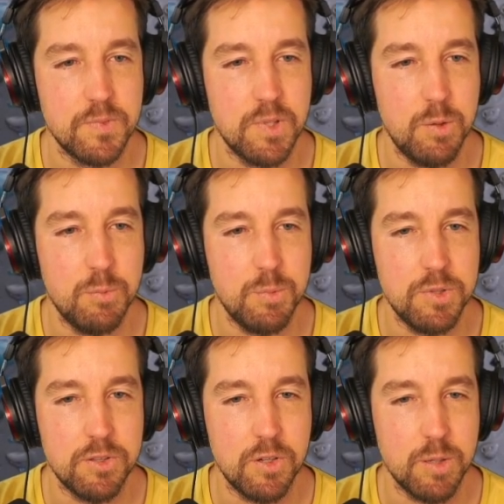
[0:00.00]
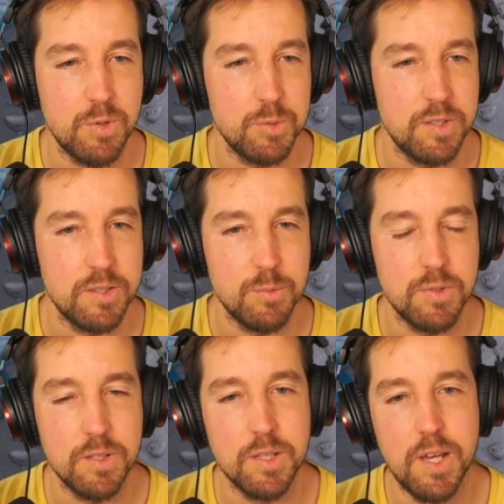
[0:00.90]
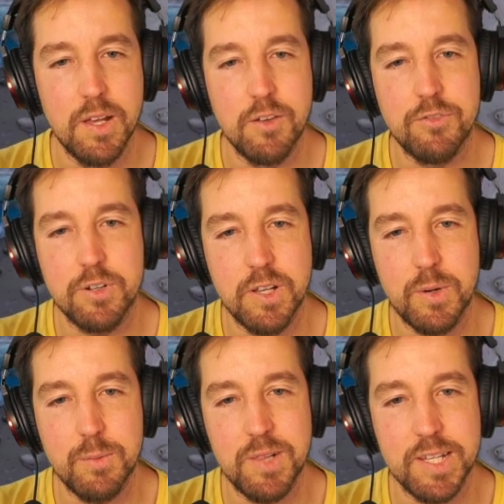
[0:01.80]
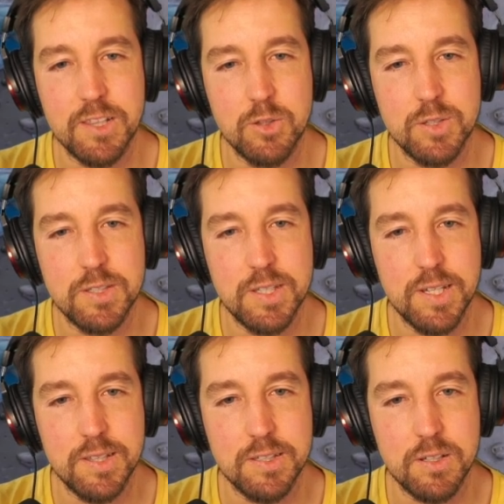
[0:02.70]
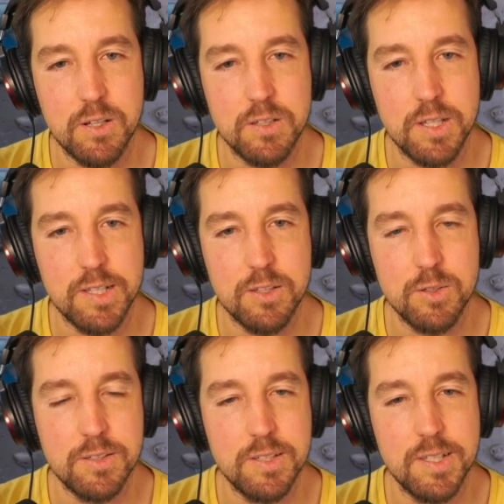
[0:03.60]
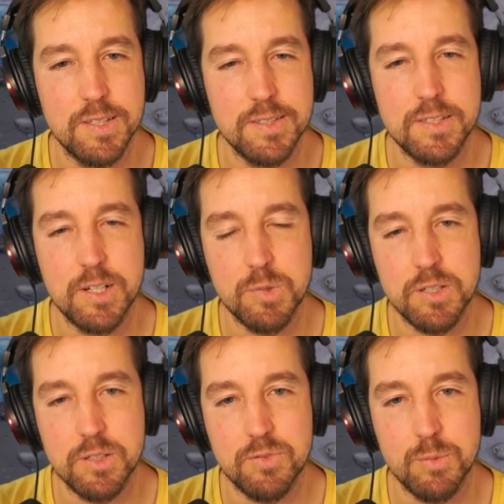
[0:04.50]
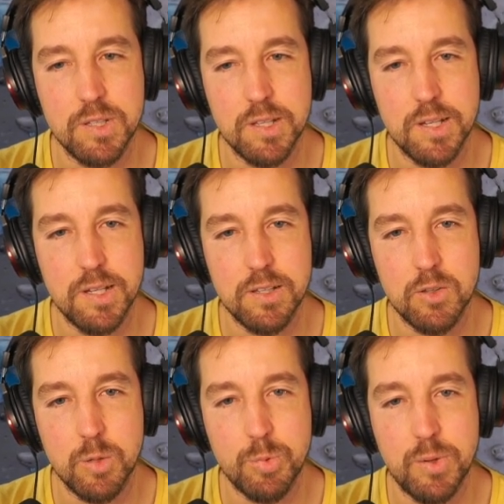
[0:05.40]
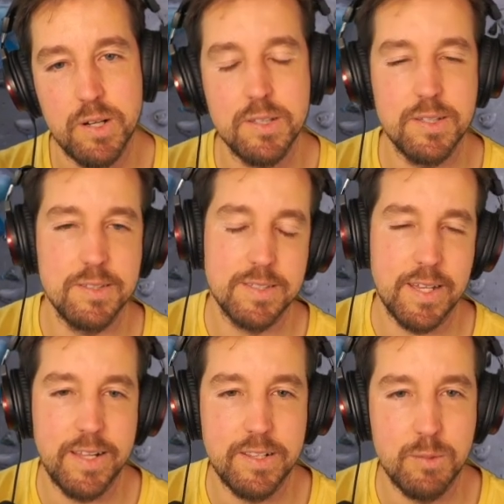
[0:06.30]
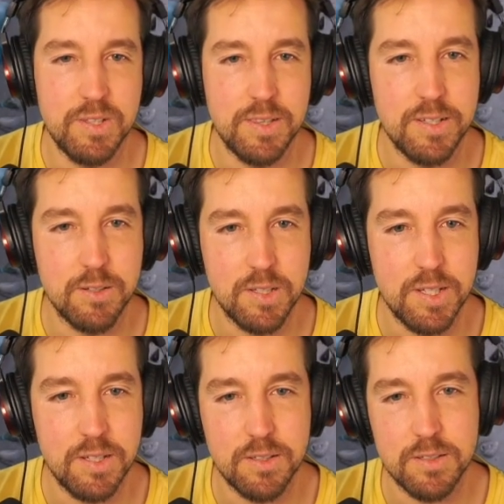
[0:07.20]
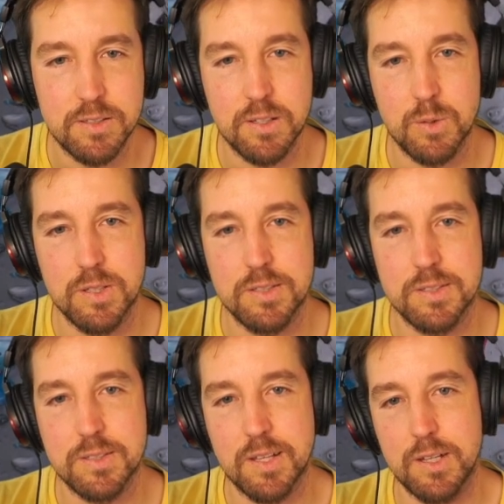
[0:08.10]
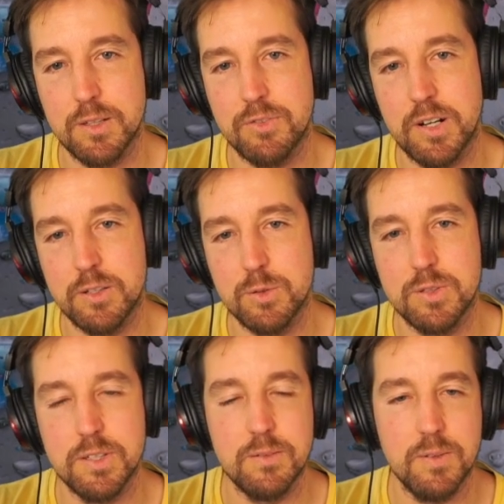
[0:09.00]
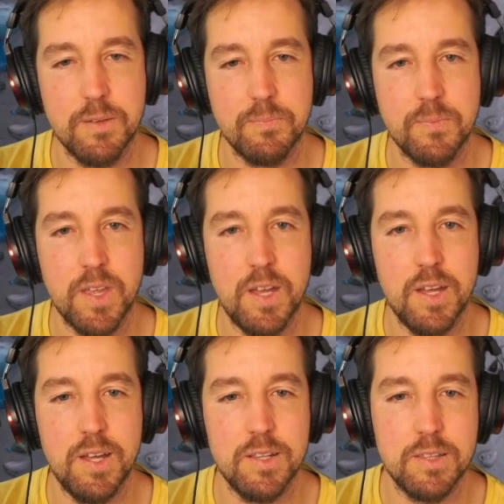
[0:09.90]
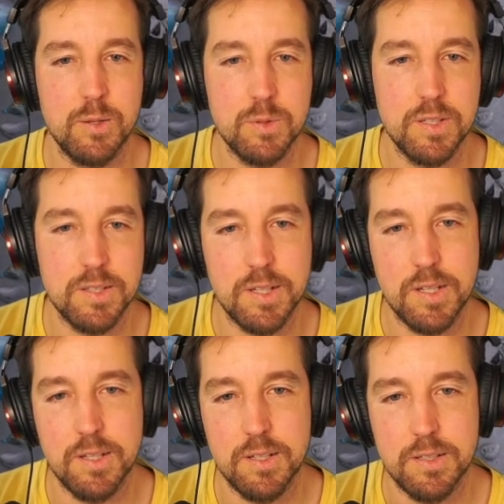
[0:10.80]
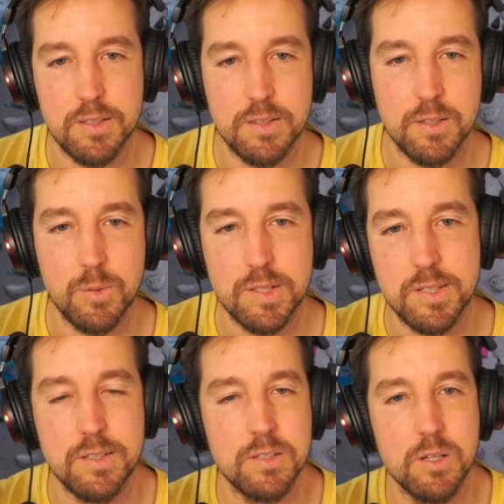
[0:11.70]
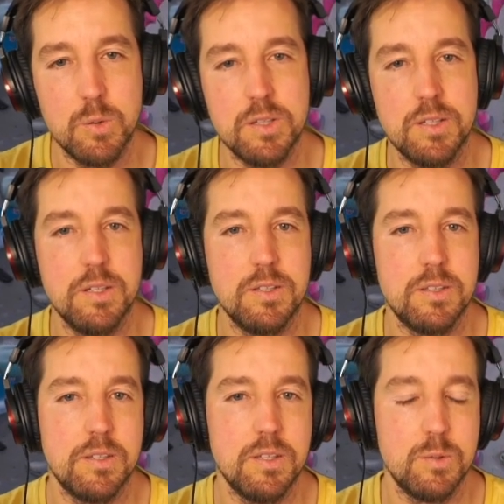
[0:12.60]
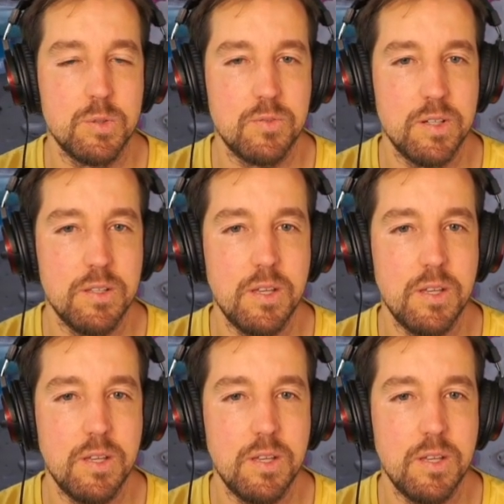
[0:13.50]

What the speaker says: I will maybe talk about it in a minute. For now, I'm like not seeing this hold. I don't see that it's there because from the top part, it's a little bit dirty, so it's kind of hard to see. Yeah, and now that once I saw it, it was fine.